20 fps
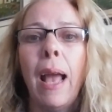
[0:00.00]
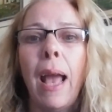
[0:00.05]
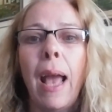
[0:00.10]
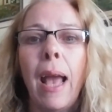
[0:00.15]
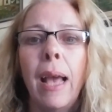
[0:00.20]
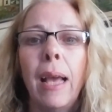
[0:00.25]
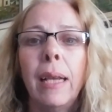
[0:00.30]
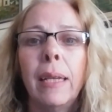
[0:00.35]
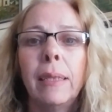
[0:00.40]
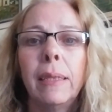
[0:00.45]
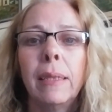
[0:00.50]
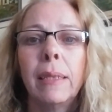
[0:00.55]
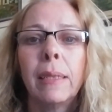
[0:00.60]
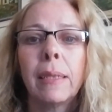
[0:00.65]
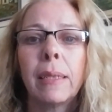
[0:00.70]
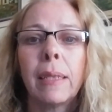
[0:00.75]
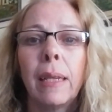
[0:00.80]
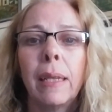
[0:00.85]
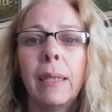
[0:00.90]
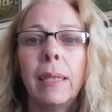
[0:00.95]

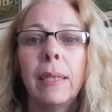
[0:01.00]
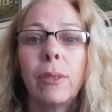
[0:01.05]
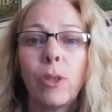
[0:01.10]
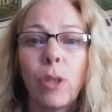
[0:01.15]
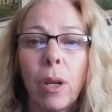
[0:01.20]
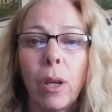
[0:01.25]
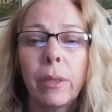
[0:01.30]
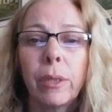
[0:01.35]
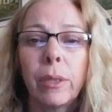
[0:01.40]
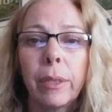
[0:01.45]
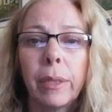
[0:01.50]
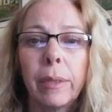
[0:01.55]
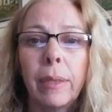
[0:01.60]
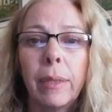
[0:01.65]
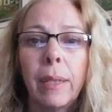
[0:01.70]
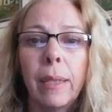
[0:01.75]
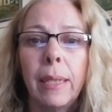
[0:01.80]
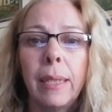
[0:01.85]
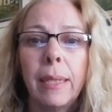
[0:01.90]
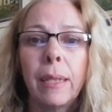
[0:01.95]
and his doctor,
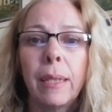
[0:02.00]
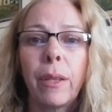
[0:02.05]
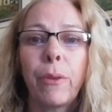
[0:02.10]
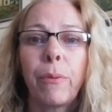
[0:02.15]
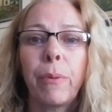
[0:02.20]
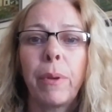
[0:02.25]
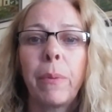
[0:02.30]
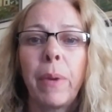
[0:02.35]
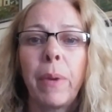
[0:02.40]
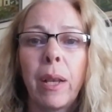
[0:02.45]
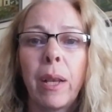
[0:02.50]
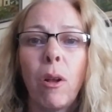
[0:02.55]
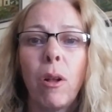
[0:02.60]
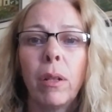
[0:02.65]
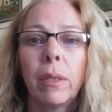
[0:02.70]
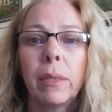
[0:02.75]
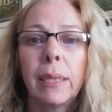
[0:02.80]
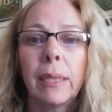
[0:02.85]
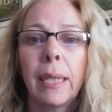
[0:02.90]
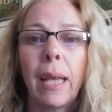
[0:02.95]
and they did a 3-way
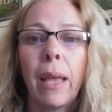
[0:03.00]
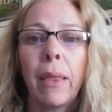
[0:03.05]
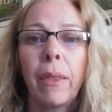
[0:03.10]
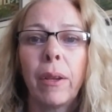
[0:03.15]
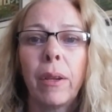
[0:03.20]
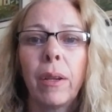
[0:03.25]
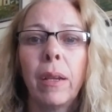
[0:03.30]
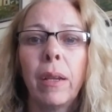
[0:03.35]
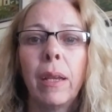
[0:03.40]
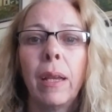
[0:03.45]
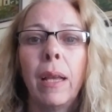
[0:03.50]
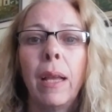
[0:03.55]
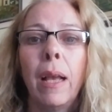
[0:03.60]
call together.